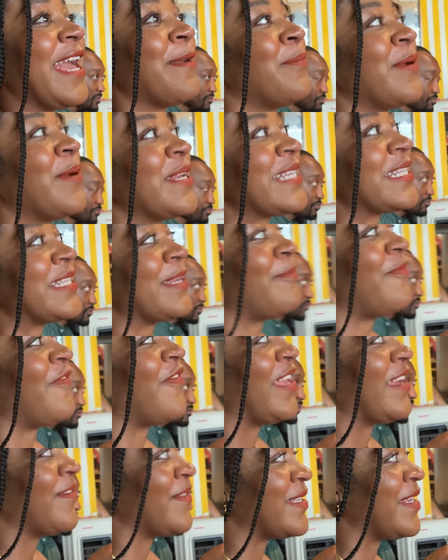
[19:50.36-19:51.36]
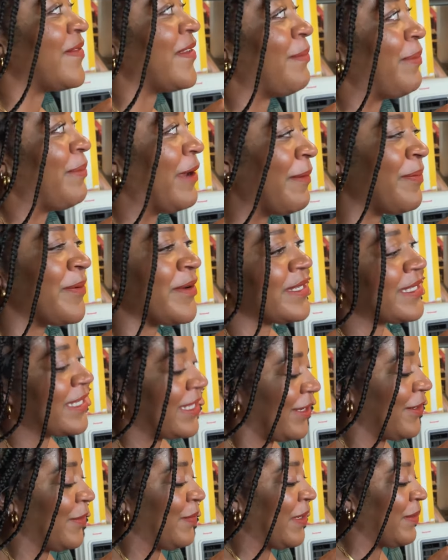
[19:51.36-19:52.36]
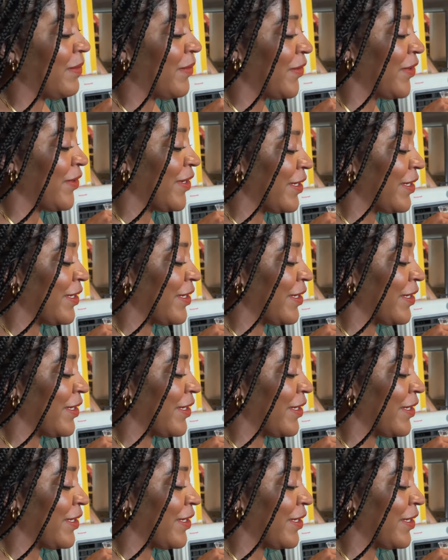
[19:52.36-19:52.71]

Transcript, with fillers: it brings out the flavors of the peppers a little bit more.